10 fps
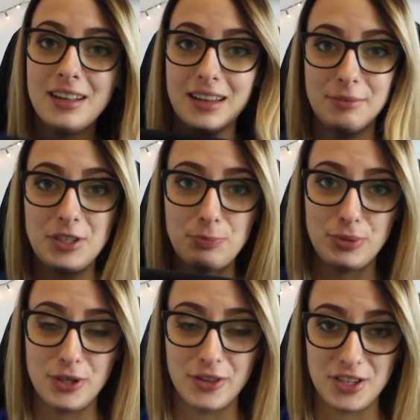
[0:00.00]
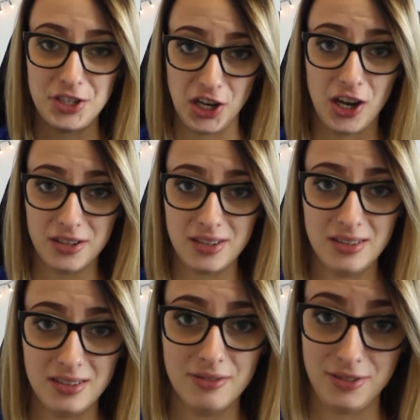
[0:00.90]
Let me just put on this shirt
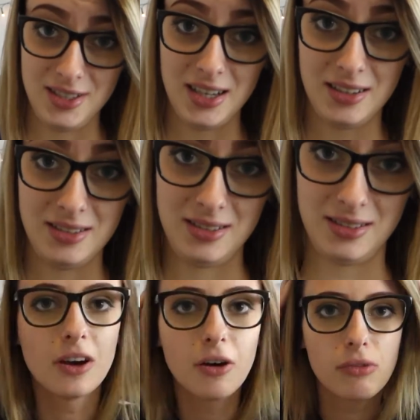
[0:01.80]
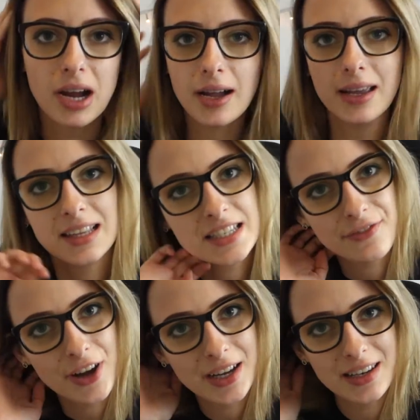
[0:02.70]
for a second. All right, let's
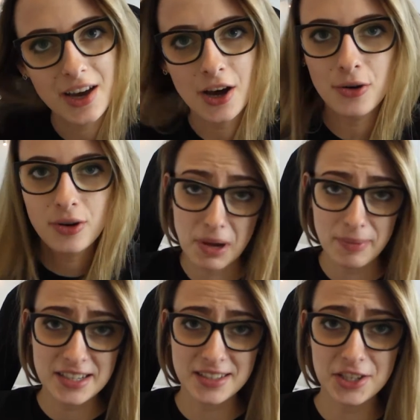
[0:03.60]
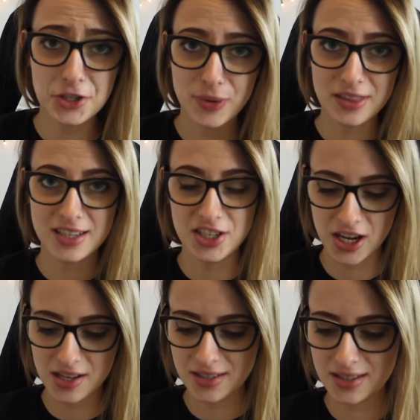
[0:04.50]
fucking go. My biggest issue with these
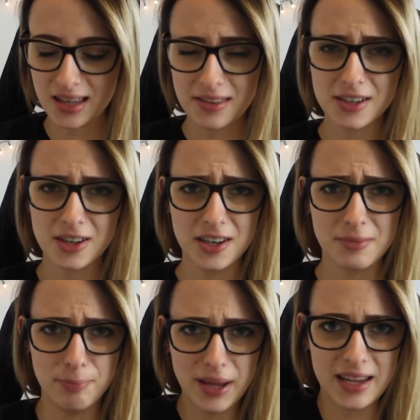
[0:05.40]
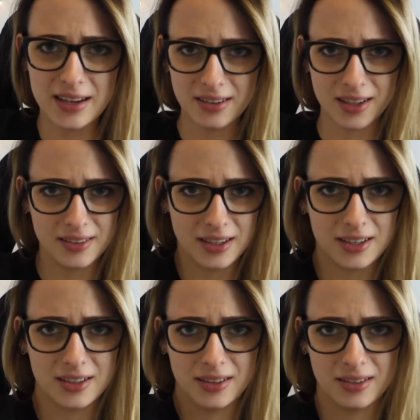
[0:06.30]
shirts is that they're kind of big. Like,
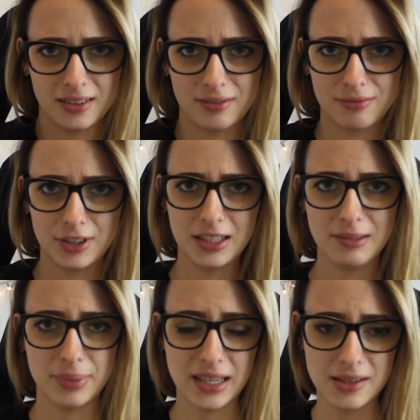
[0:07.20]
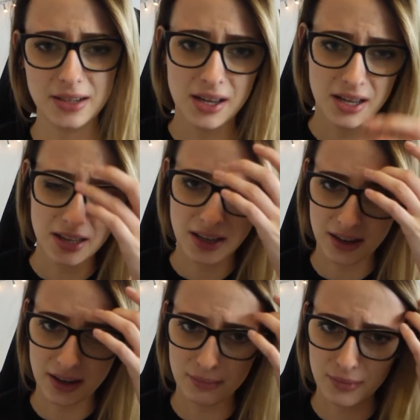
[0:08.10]
they're really big.
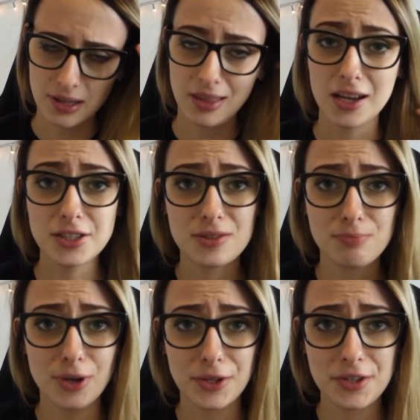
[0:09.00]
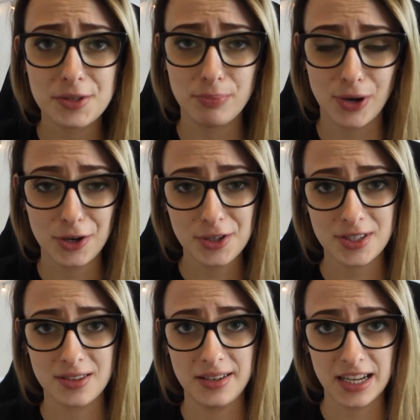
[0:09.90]
Last month's
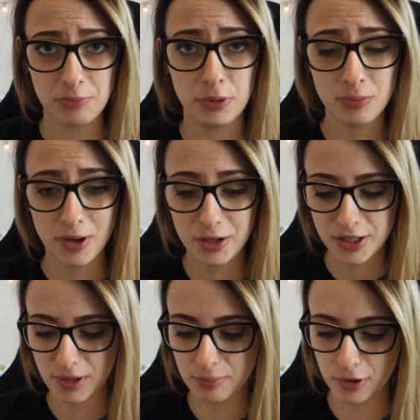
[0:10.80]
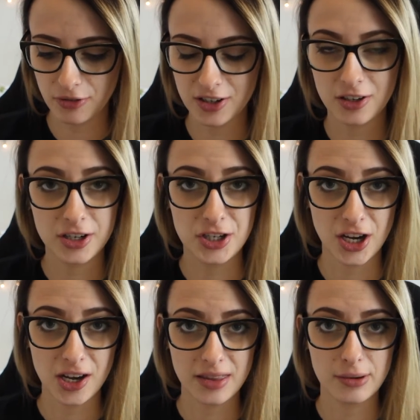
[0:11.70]
box, the Deadpool box, my boyfriend got a
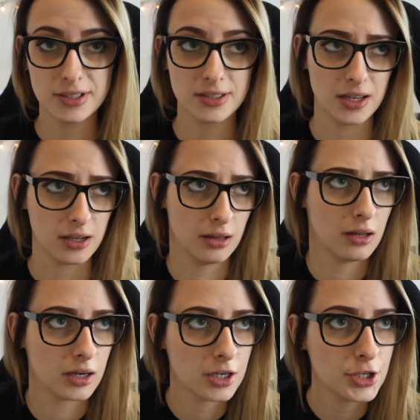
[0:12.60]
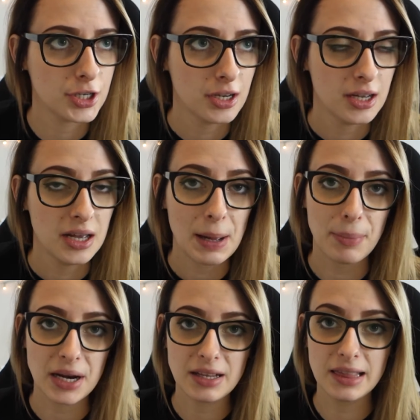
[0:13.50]
shirt that was like a large,
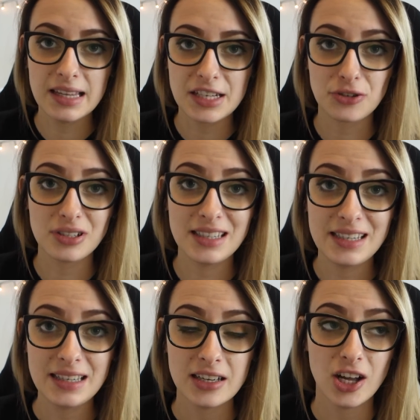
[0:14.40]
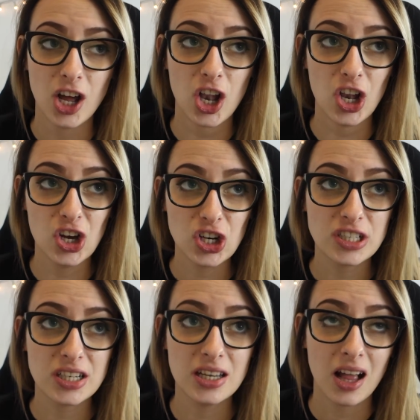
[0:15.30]
but it literally
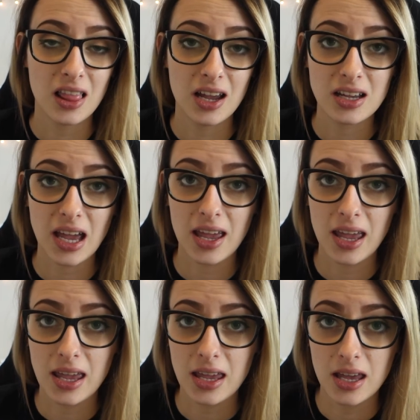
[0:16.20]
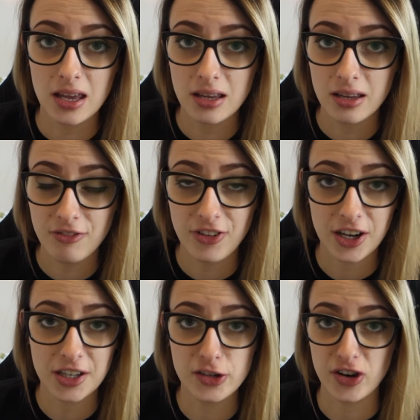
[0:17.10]
looked like a
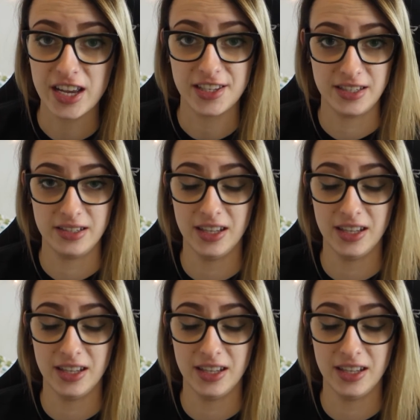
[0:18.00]
fucking dress.